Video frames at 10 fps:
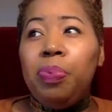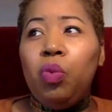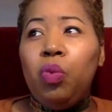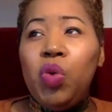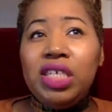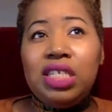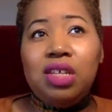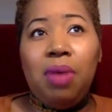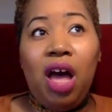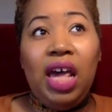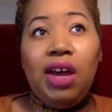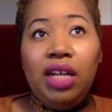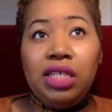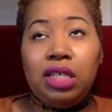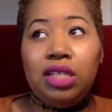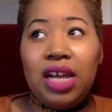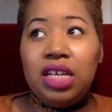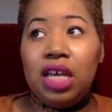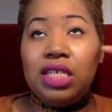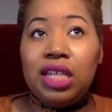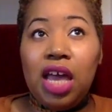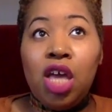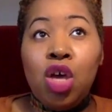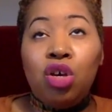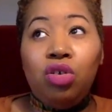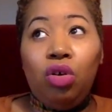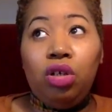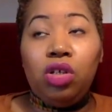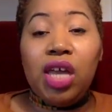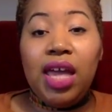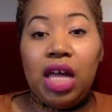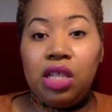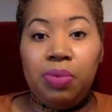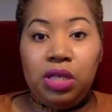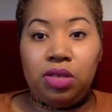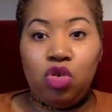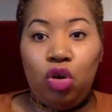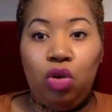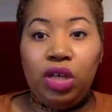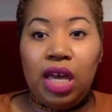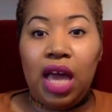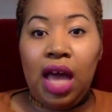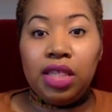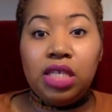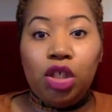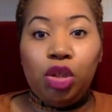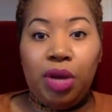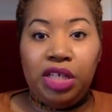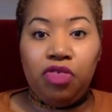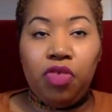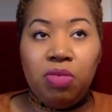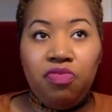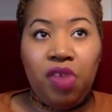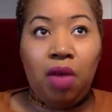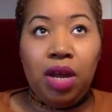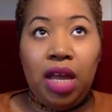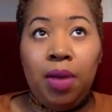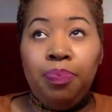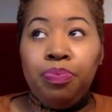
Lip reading: wisdom, higher understanding. It's like you're looking at the situation from a very